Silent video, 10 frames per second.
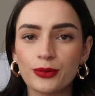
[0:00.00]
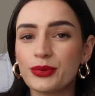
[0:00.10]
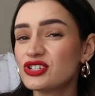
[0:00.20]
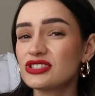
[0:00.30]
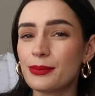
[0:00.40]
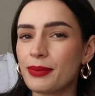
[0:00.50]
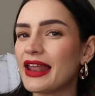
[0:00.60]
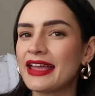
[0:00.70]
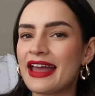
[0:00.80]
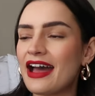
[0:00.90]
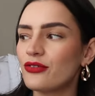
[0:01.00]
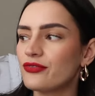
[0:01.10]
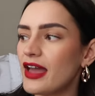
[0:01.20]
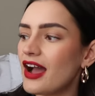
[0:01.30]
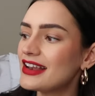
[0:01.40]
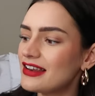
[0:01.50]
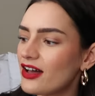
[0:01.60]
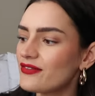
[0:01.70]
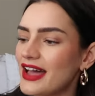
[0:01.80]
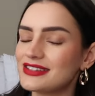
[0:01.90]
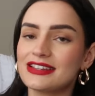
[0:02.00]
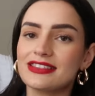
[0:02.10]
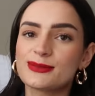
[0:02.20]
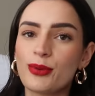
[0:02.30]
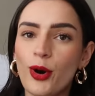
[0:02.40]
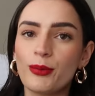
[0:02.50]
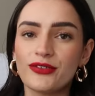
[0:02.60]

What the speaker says: but just a plain outfit, I love adding this pop